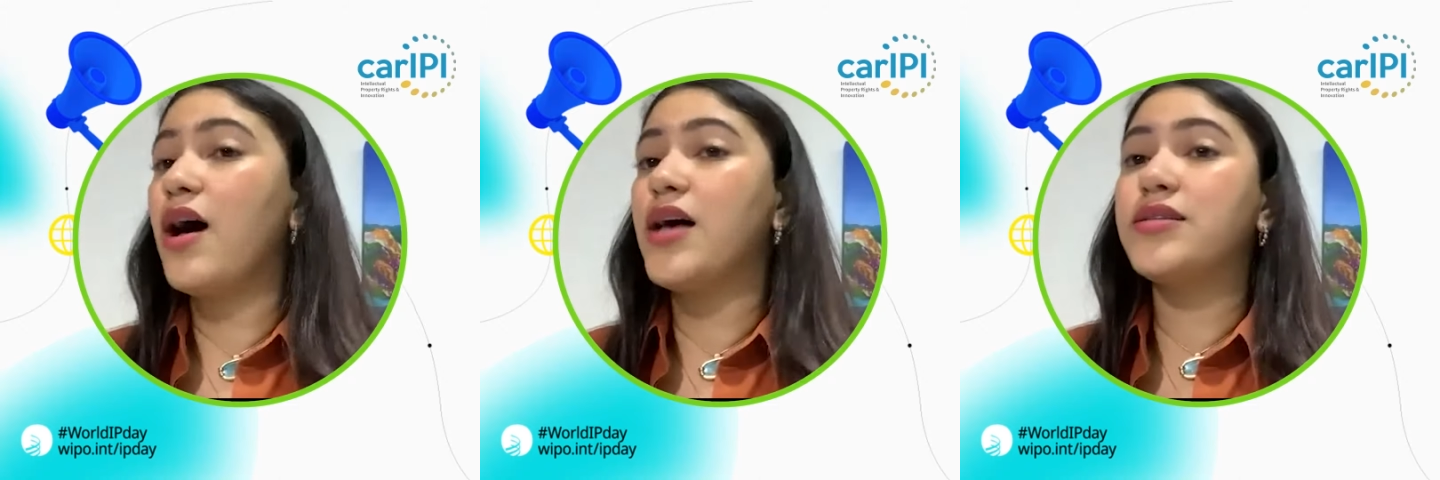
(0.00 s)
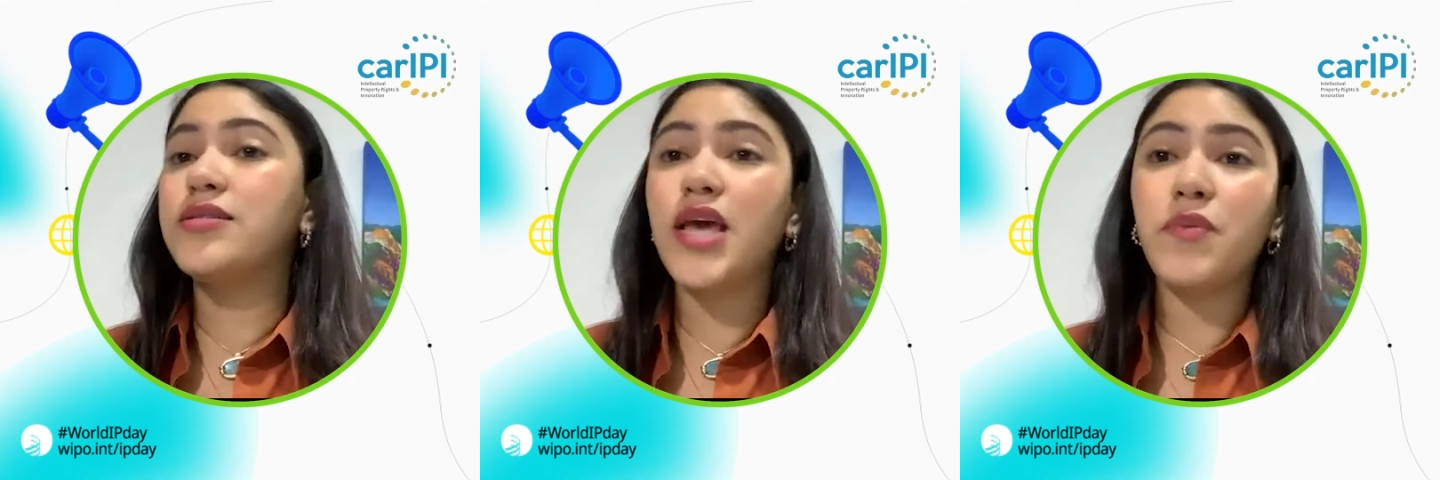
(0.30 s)

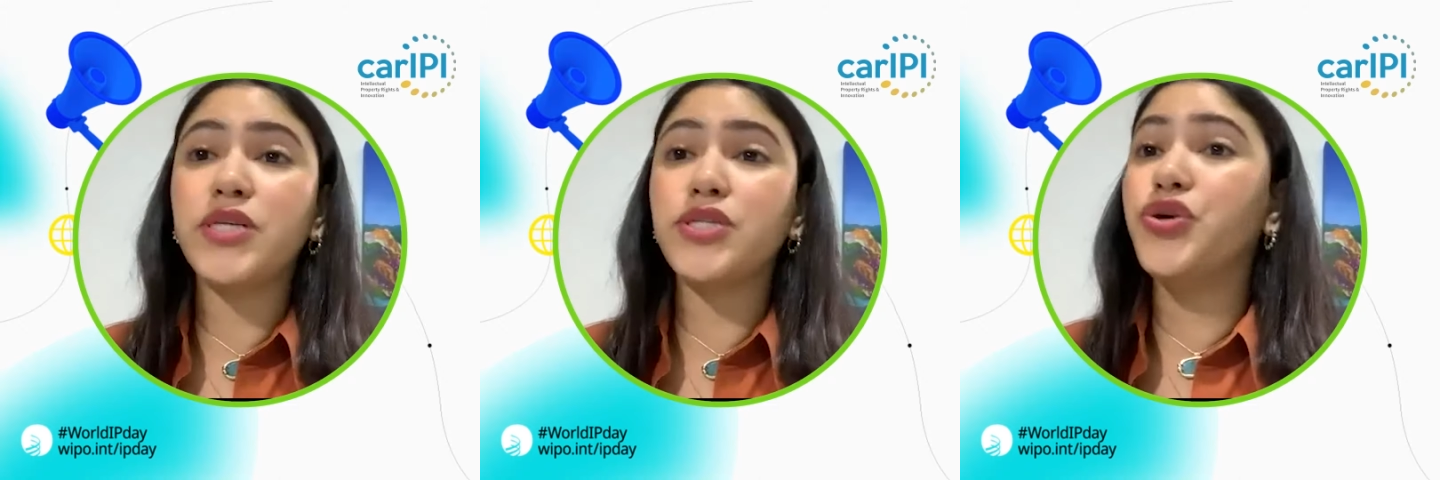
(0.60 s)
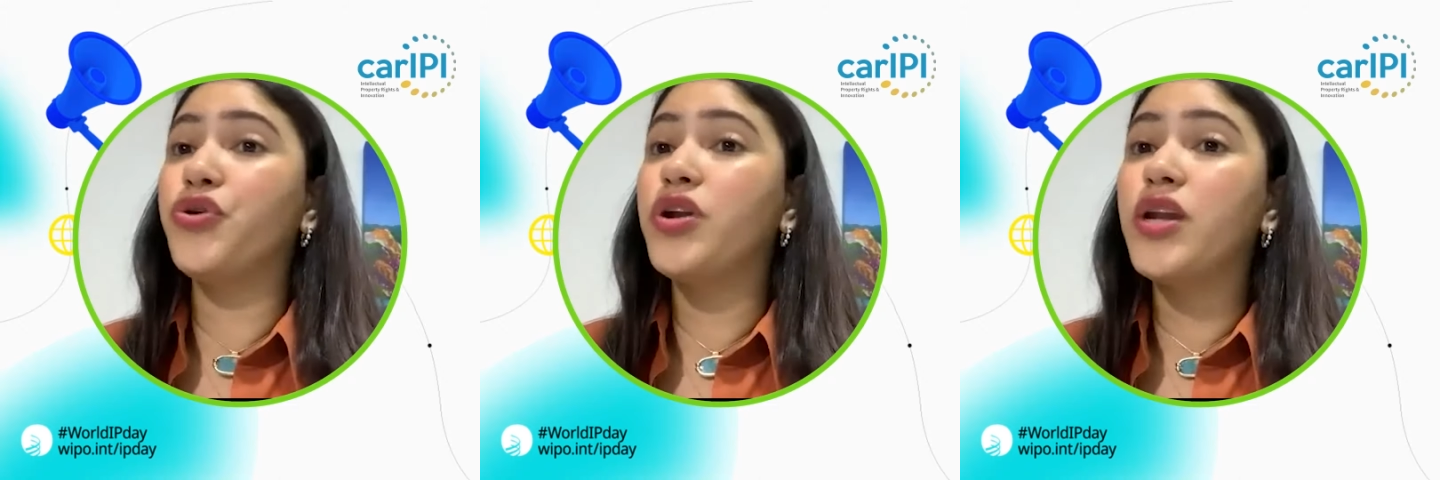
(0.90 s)
As same as
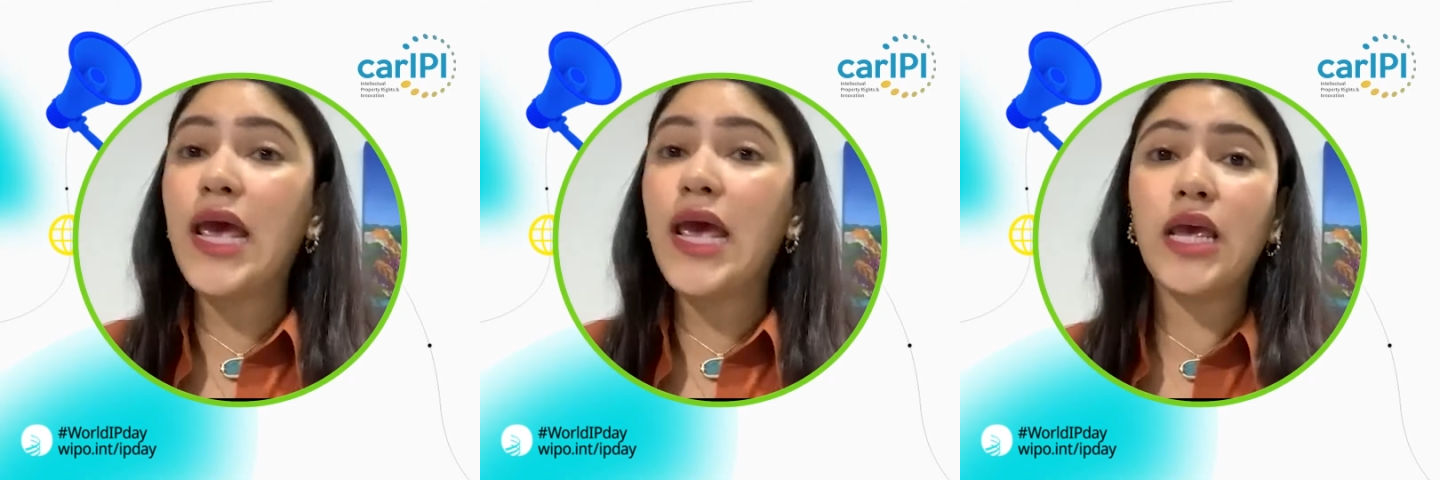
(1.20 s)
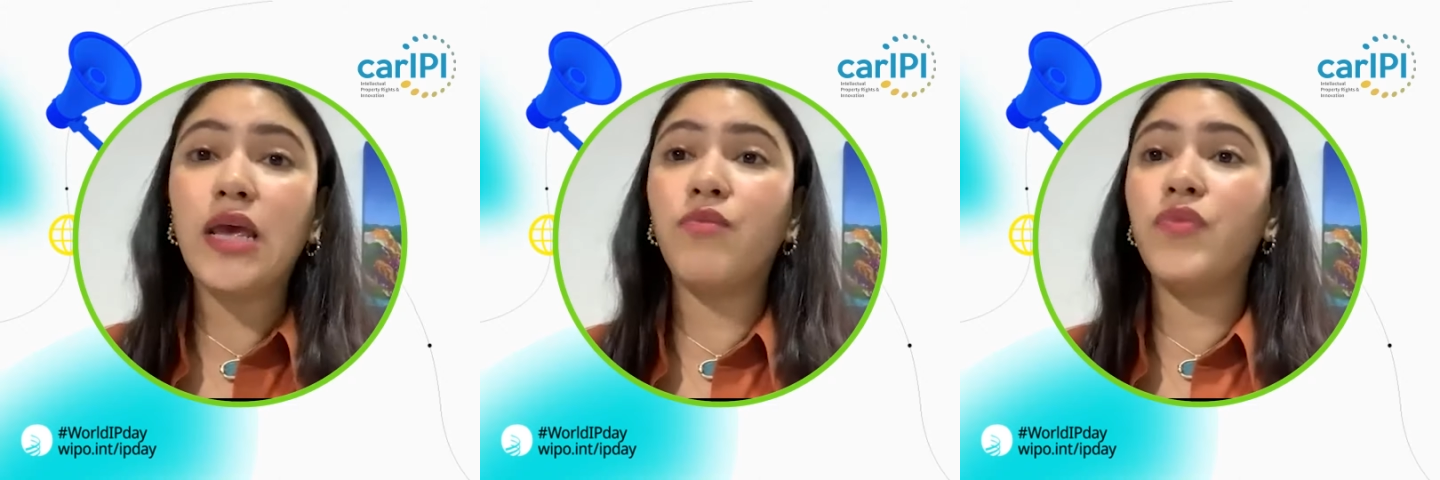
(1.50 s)
your
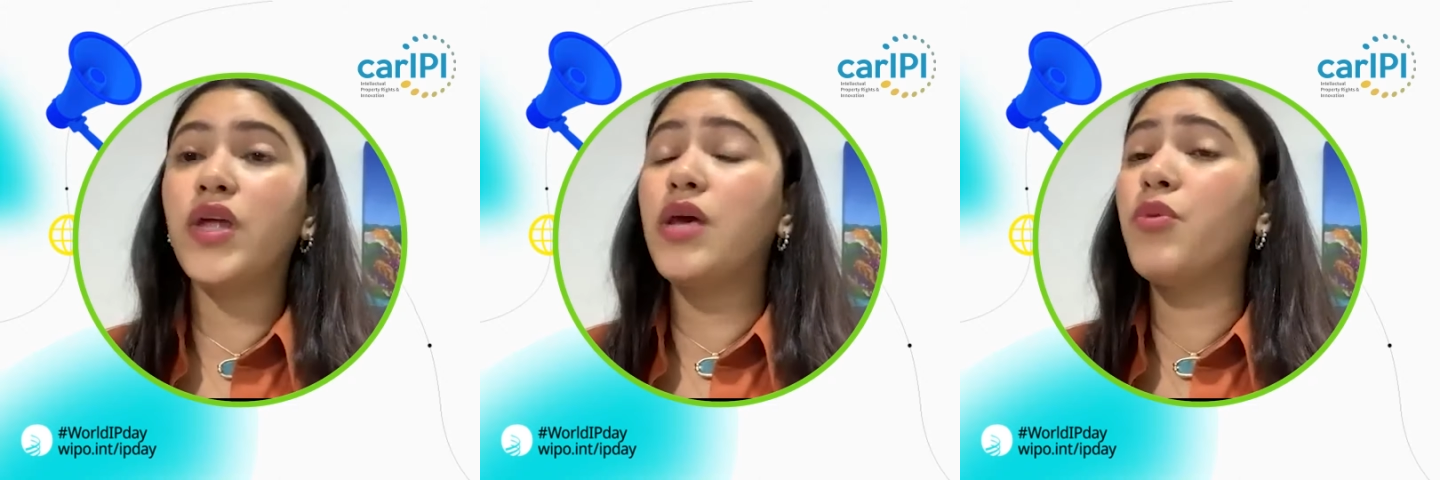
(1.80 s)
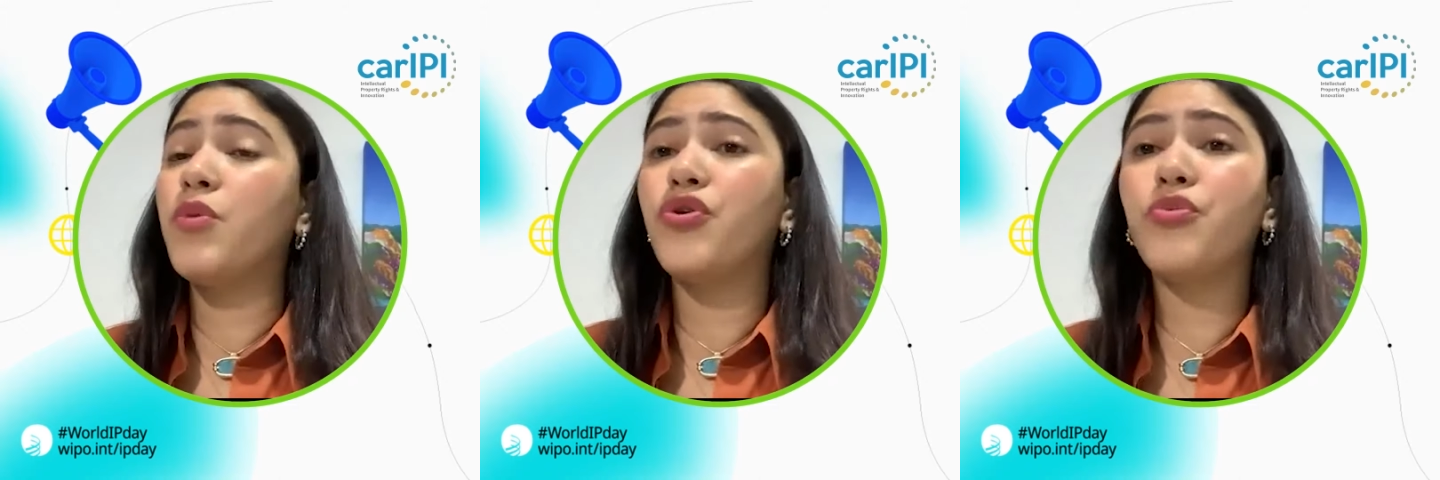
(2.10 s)
name, the name
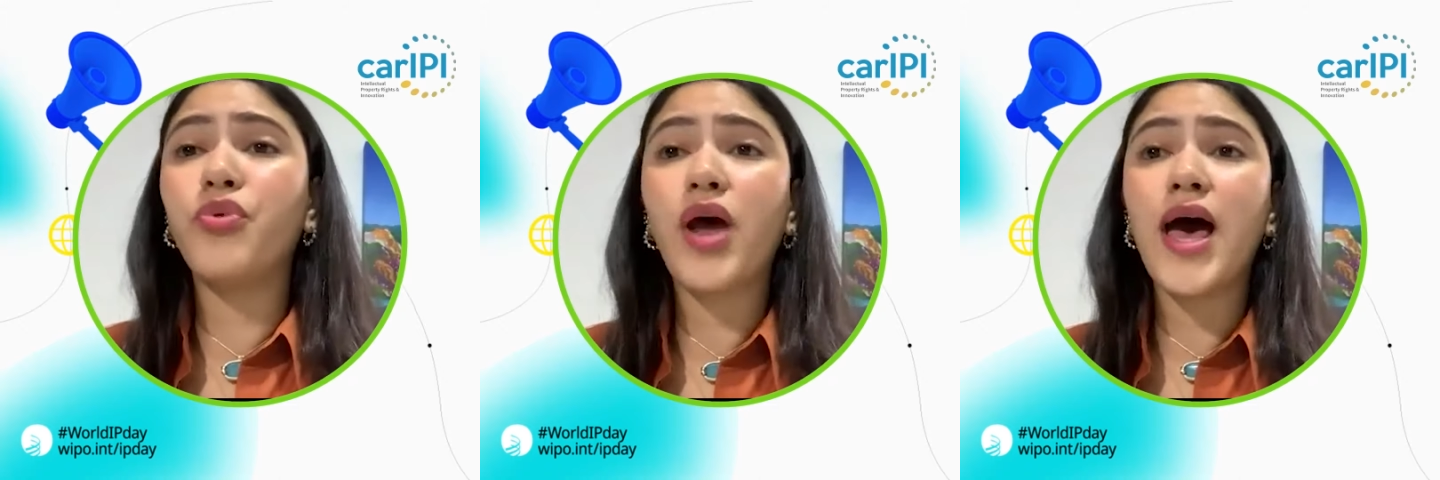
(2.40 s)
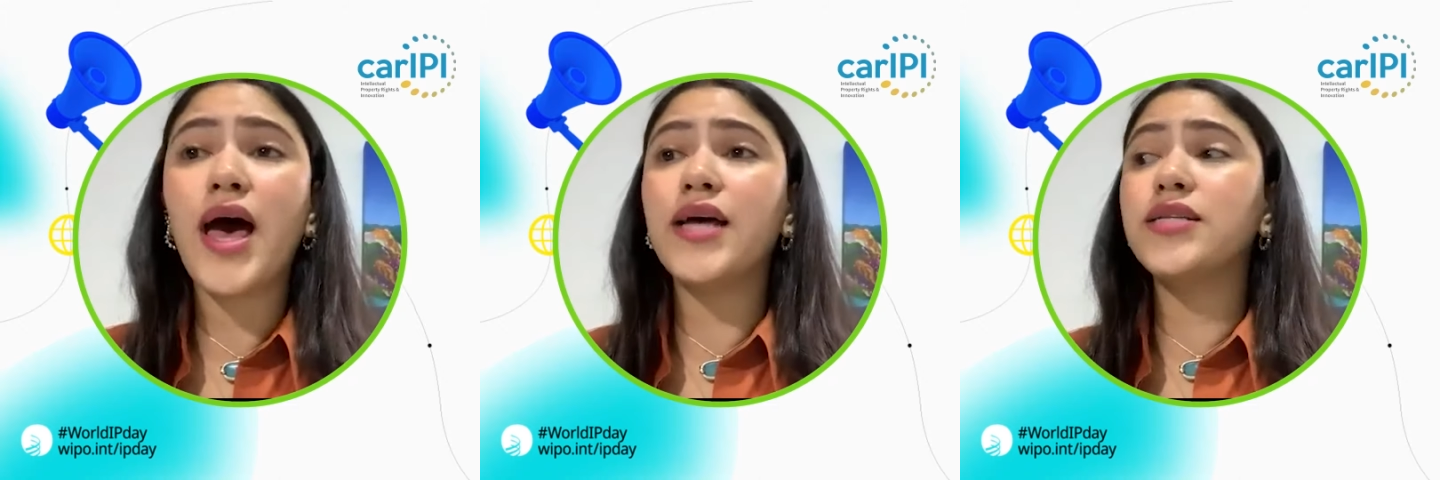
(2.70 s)
of your
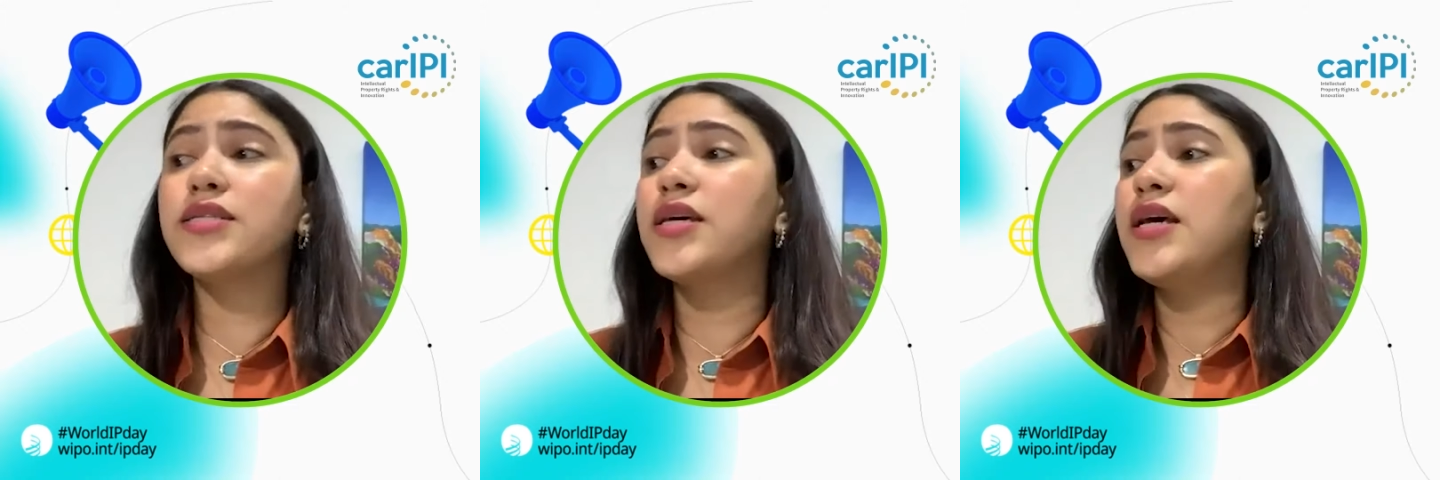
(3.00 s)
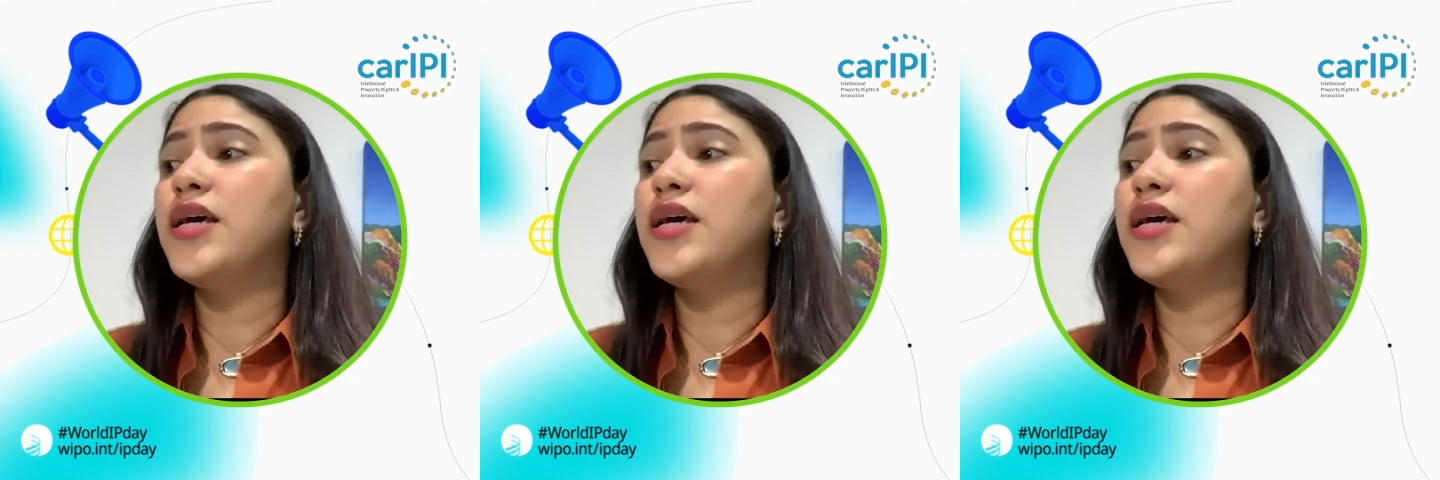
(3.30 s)
brand,